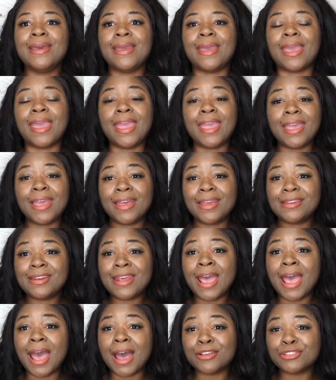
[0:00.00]
and
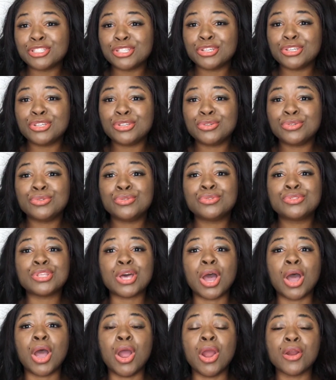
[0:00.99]
how to
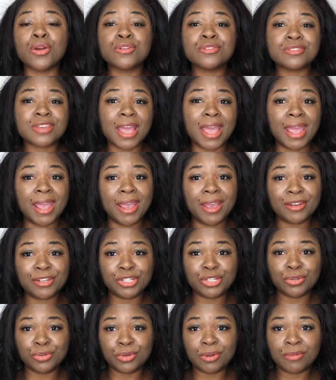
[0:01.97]
use earth and
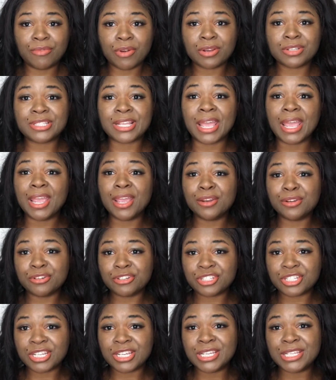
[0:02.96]
universe
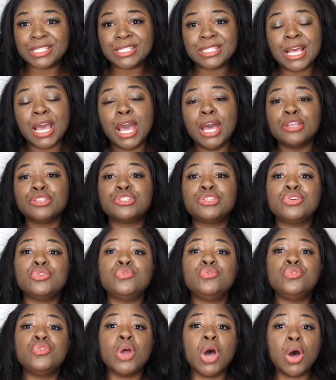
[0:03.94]
energies
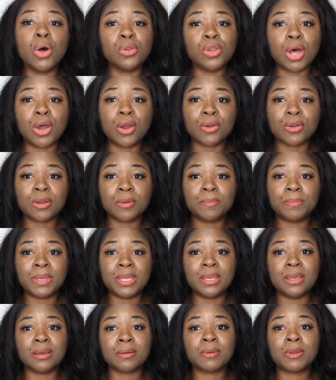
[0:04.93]
to no longer
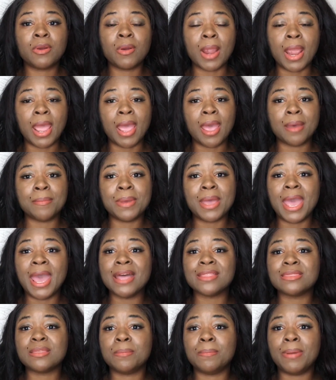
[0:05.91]
be a crab
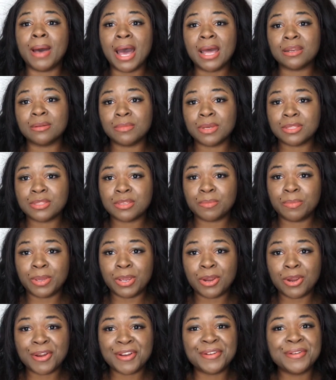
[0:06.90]
at the bottom of the
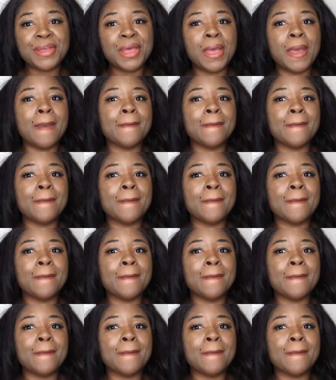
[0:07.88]
barrel,